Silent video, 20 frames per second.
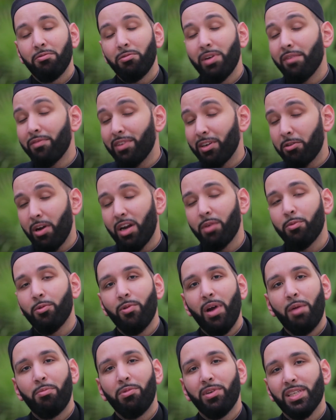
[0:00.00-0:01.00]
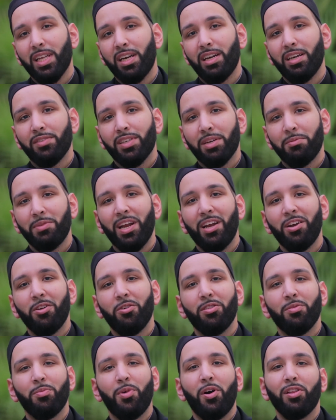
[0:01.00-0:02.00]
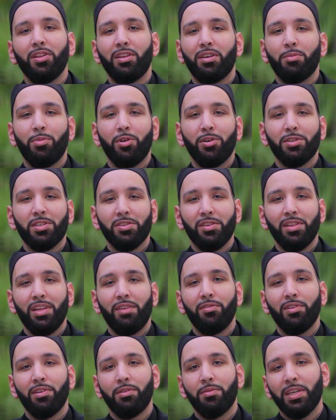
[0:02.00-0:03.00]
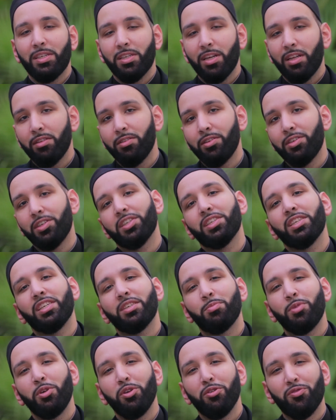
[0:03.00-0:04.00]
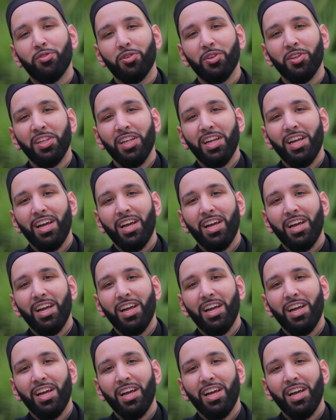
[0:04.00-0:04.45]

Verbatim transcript: We have incredible representatives. I mean, I know them all on a personal level, and mashallah, they're just as beautiful